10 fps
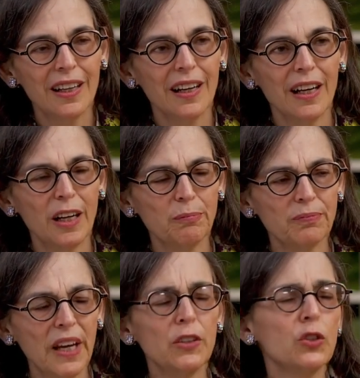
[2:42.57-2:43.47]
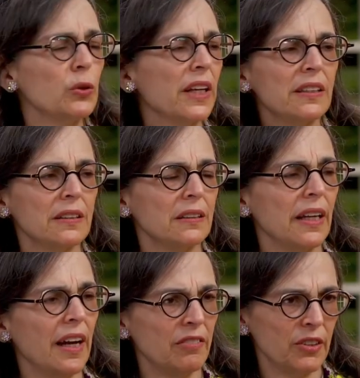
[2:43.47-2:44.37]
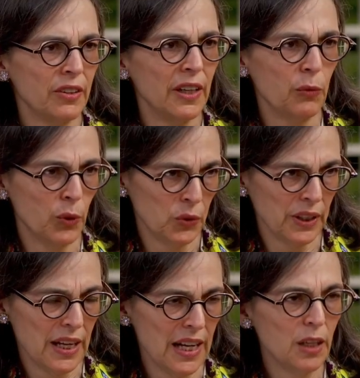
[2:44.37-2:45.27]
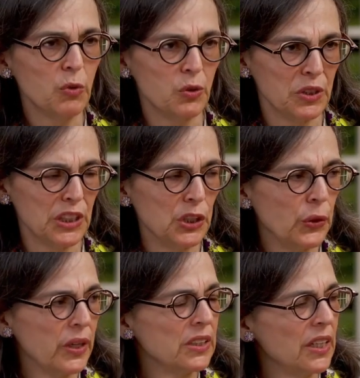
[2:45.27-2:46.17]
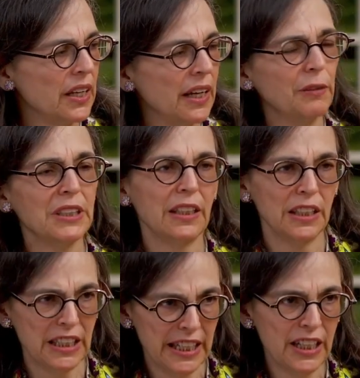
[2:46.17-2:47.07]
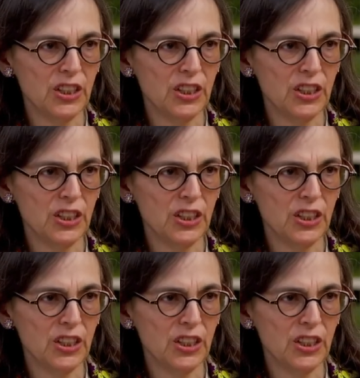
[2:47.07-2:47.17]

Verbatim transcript: Um, two days after I wrote the column, which was in the New York Sun, I was on the Today